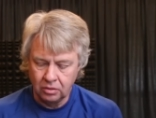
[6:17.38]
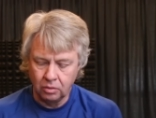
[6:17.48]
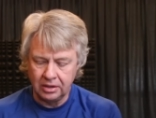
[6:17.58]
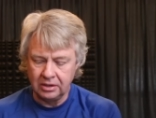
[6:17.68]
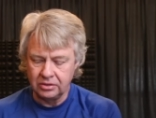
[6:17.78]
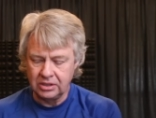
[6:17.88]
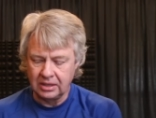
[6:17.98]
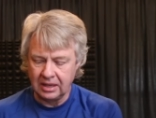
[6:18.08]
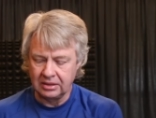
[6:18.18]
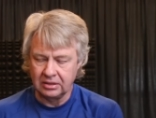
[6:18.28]
one
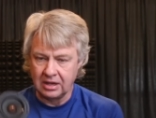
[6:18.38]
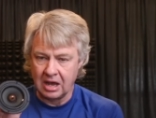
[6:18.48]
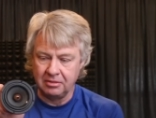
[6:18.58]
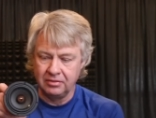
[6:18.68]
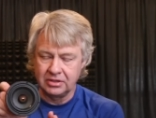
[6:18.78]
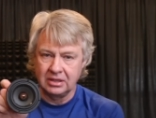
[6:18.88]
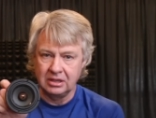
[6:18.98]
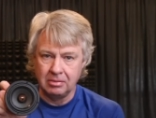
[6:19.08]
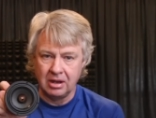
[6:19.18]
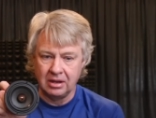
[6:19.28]
LGK at the top of a
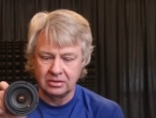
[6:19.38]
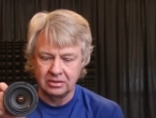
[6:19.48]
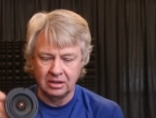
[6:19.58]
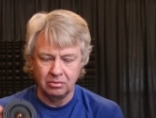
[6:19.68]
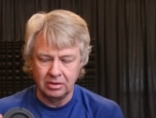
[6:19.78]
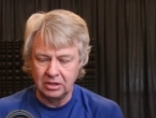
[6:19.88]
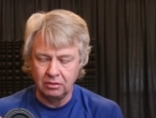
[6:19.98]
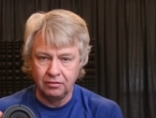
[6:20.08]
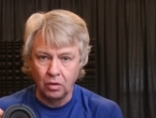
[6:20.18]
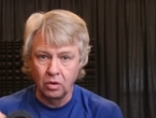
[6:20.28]
skinny box, and we
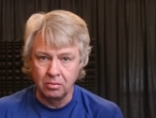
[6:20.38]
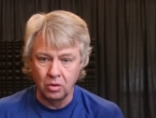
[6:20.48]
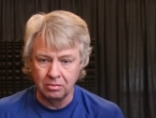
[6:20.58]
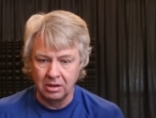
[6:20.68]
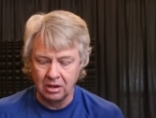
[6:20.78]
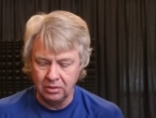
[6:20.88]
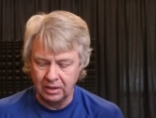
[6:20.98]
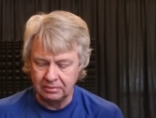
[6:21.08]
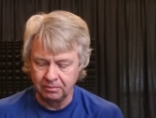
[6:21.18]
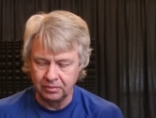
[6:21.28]
did four more below it,